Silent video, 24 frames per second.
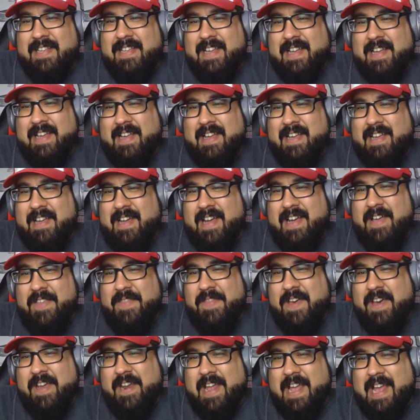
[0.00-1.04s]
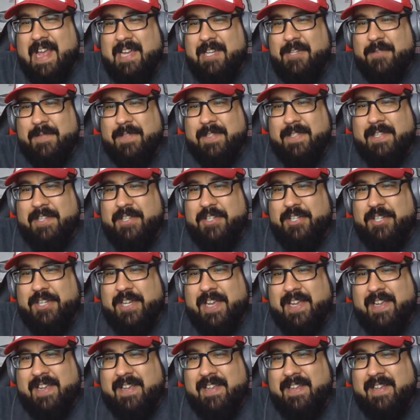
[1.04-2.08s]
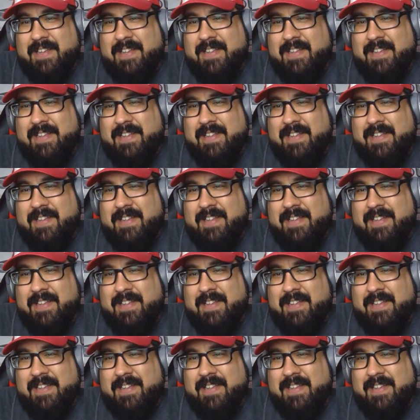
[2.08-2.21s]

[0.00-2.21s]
I thought Ash was a chick.